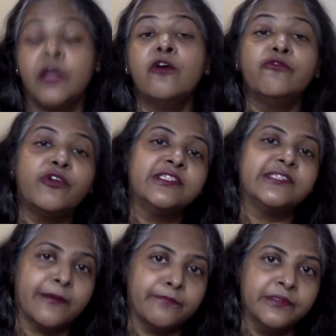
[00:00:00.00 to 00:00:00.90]
For
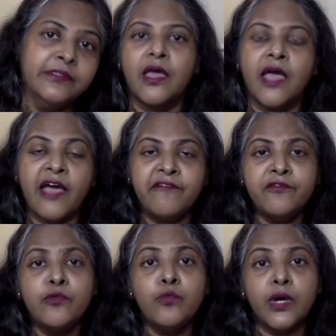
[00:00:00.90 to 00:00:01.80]
example, have you
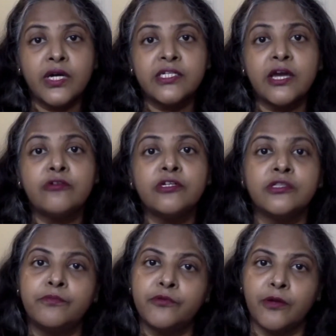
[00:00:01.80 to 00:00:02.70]
worked out the
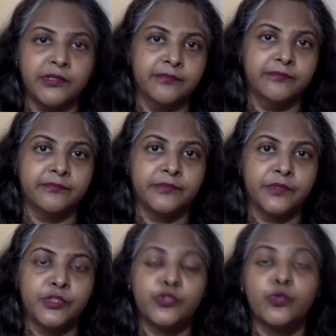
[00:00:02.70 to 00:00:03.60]
problem?
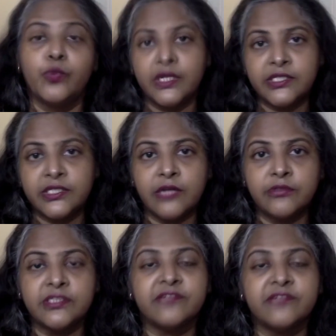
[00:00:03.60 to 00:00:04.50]
So worked out is
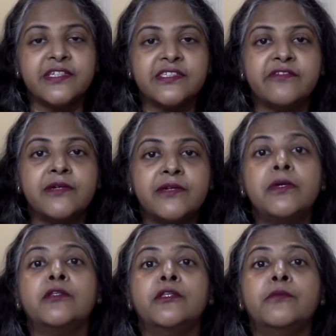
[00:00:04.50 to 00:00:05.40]
the phrasal
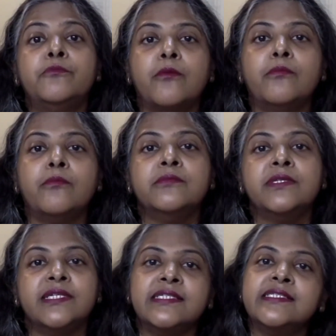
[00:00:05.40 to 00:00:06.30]
verb, the problem
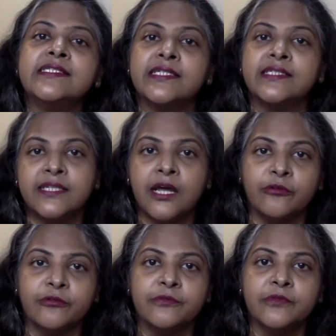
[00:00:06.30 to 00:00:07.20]
is the noun.
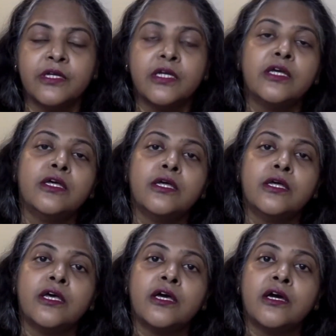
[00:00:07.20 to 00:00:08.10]

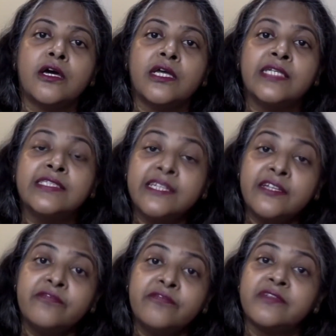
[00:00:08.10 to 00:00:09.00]
Instead of
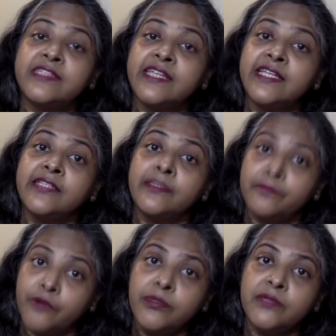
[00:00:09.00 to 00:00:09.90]
saying the
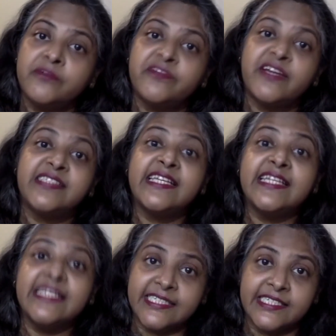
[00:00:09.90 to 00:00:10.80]
problem, if I say
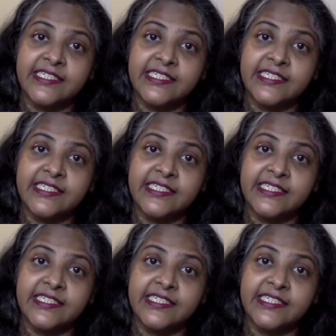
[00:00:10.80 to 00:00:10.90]
it,